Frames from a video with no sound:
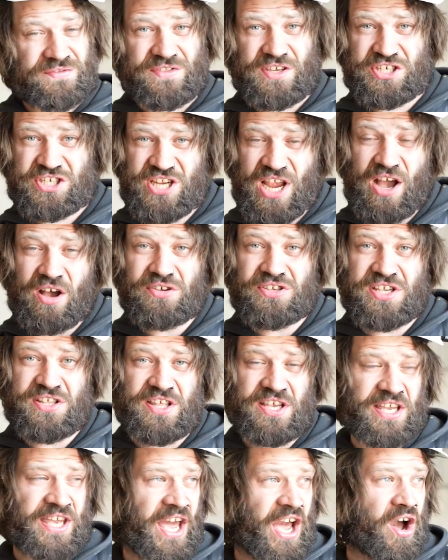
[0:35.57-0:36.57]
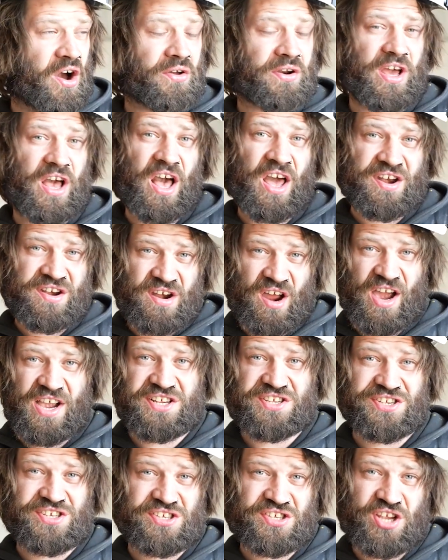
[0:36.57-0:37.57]
The shells in the kiln are
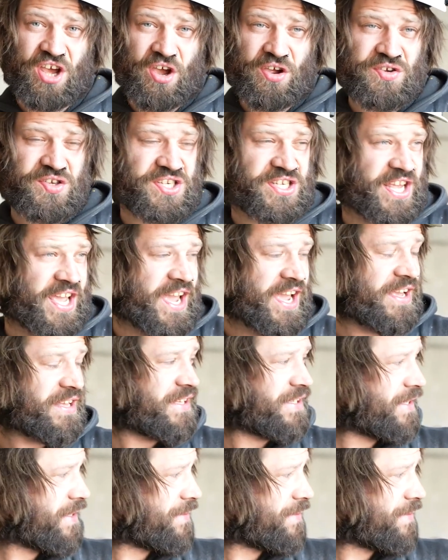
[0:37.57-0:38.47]
nice and toasty.